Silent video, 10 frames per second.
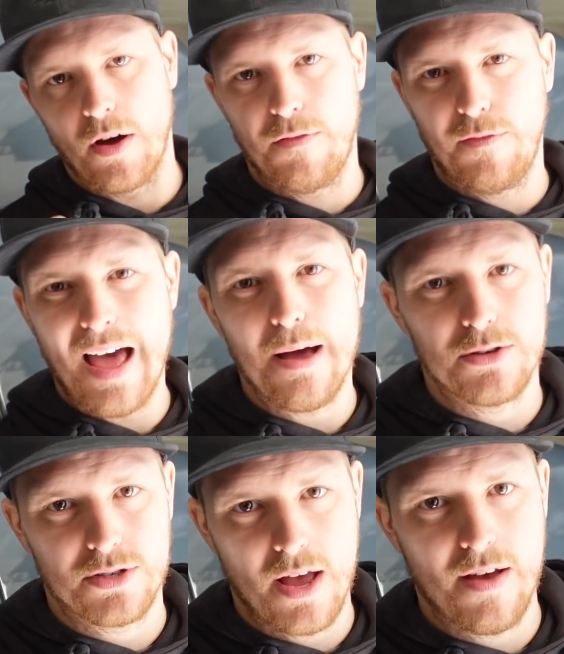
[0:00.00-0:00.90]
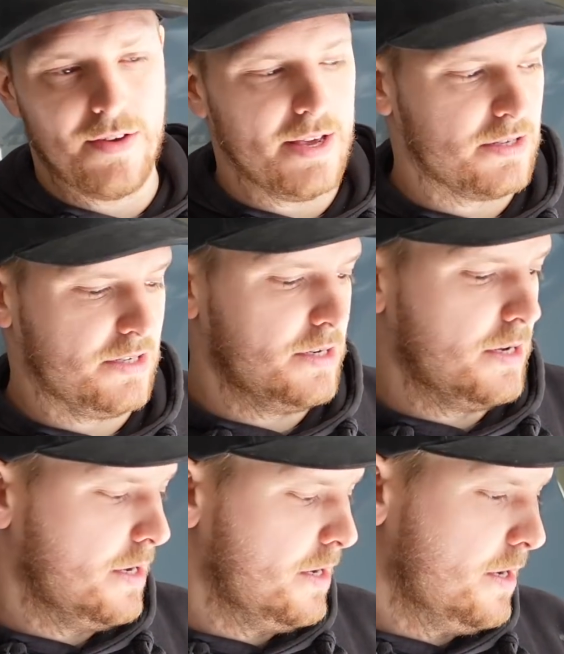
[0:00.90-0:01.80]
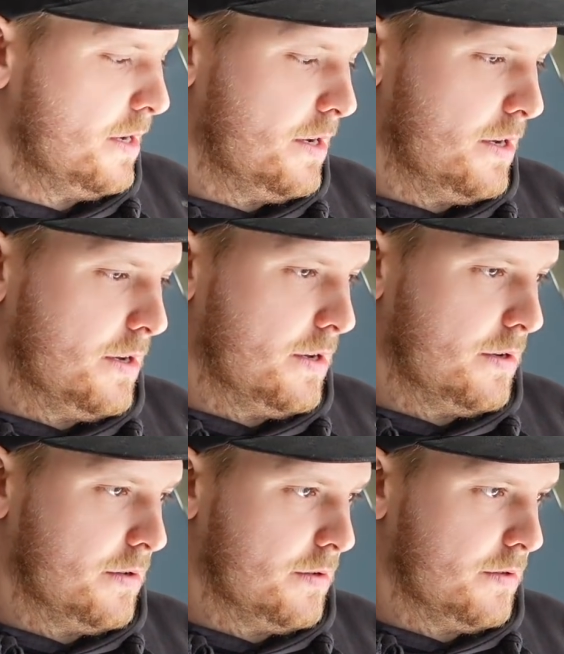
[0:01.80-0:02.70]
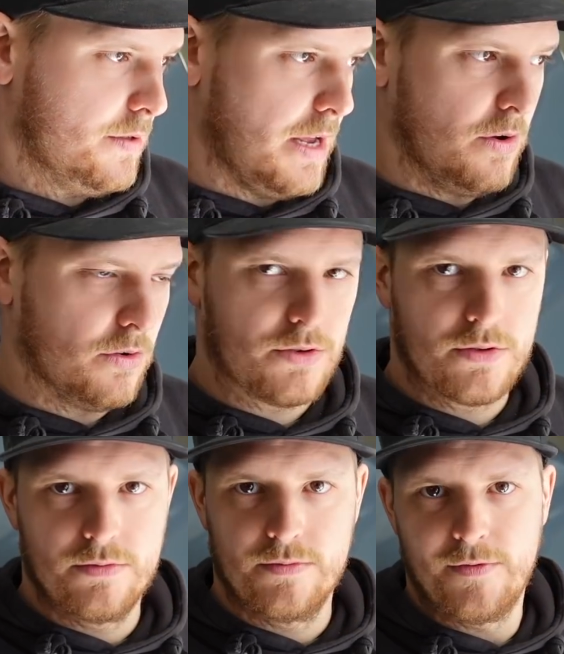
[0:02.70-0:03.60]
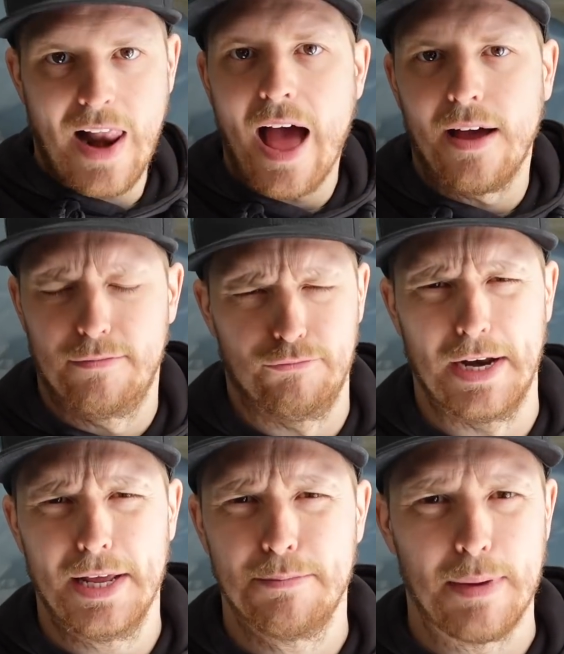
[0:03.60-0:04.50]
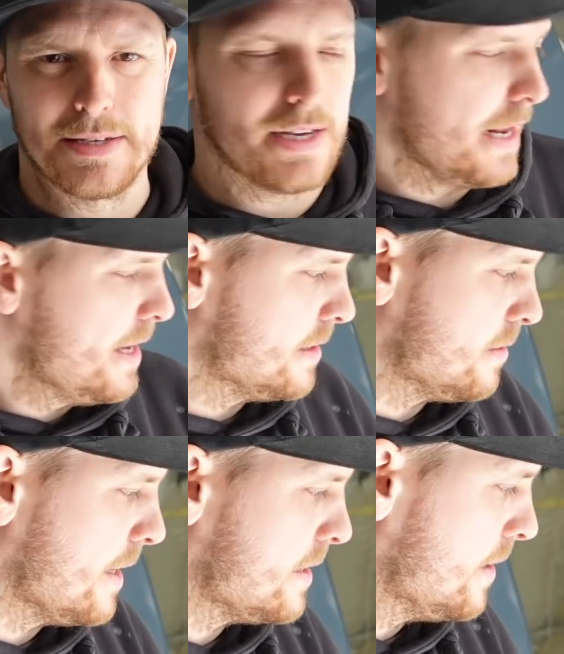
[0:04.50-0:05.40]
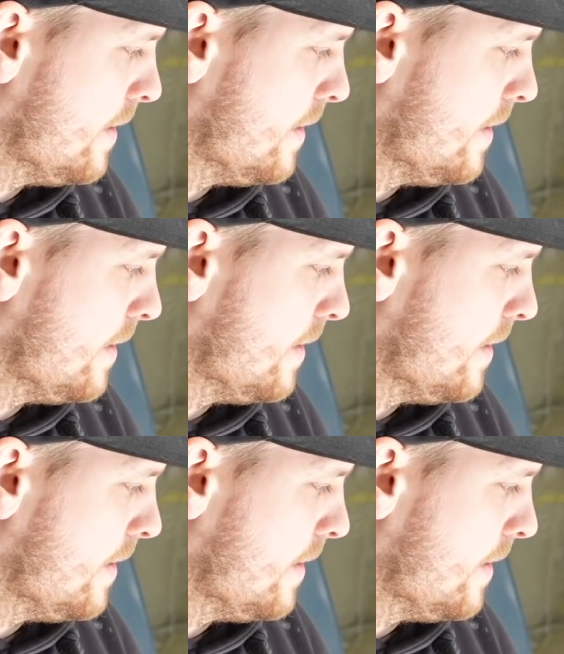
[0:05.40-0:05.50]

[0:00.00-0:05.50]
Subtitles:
a flat surface that looks flat, really, basically, is the way to do